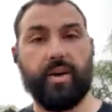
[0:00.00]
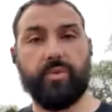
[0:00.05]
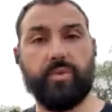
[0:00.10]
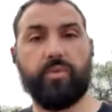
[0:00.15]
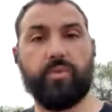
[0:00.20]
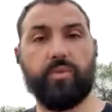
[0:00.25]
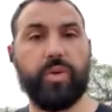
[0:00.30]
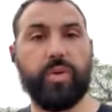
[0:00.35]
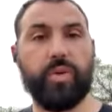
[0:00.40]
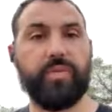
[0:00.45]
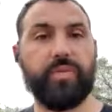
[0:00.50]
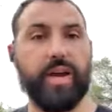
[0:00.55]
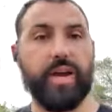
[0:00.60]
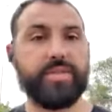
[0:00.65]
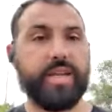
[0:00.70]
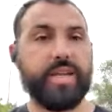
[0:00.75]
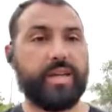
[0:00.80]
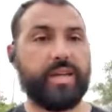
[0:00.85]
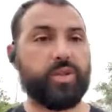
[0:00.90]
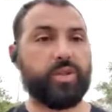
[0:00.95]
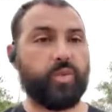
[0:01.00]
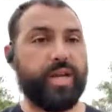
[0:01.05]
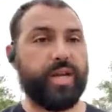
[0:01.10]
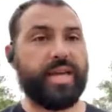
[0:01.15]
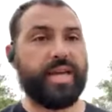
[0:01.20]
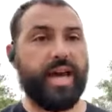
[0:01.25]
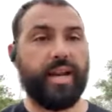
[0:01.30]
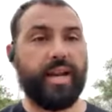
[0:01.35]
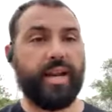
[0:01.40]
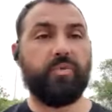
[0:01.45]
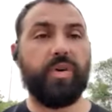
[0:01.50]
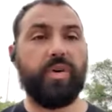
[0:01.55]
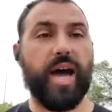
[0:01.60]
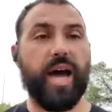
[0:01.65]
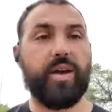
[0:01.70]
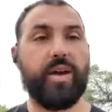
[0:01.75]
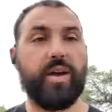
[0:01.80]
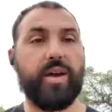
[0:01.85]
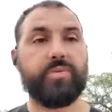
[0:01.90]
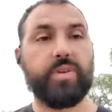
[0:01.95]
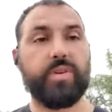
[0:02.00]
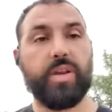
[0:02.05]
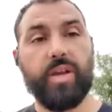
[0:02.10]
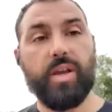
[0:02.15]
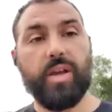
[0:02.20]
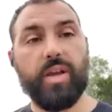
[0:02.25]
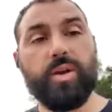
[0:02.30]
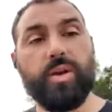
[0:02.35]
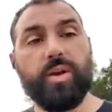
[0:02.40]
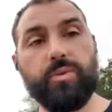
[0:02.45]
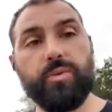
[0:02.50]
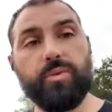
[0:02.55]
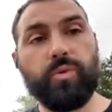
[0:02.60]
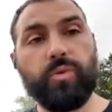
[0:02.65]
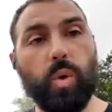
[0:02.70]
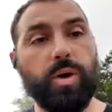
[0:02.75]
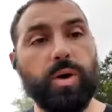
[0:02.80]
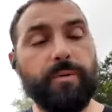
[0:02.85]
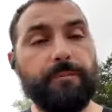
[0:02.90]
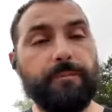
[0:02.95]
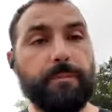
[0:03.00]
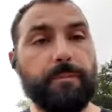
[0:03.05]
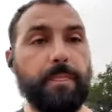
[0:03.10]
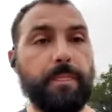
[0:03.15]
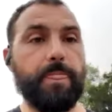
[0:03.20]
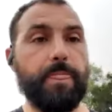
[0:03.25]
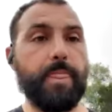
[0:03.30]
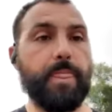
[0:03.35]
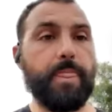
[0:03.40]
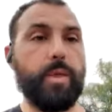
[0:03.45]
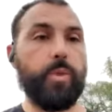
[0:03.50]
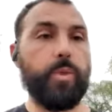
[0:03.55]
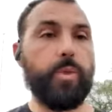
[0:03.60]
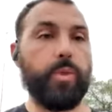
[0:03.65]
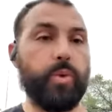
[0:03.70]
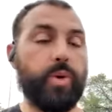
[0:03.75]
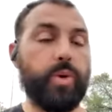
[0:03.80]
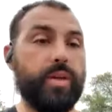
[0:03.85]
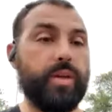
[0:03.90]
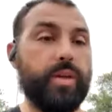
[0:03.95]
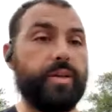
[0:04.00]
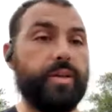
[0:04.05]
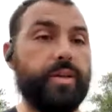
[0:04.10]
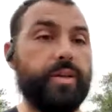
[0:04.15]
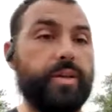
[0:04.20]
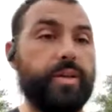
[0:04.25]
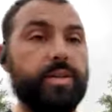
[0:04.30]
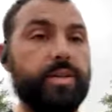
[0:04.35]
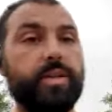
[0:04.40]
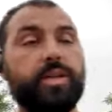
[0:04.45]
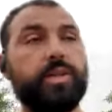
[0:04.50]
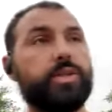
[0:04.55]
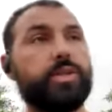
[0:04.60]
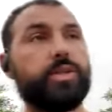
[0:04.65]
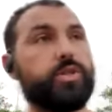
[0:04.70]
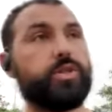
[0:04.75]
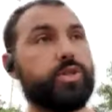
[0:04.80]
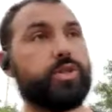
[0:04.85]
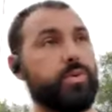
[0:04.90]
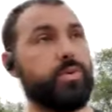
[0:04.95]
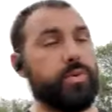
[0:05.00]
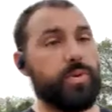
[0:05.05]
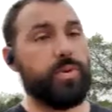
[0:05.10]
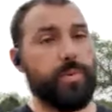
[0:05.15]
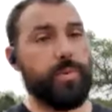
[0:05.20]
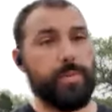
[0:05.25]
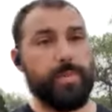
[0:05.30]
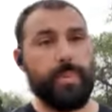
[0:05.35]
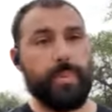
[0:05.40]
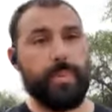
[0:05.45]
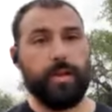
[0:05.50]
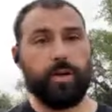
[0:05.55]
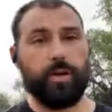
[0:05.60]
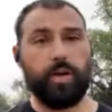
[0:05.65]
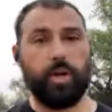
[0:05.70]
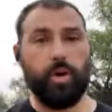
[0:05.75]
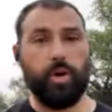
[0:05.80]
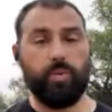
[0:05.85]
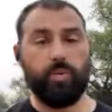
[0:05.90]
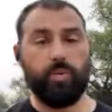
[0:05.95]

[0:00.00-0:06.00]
45 seconds, right side. In 5, 4, 3, 2, go.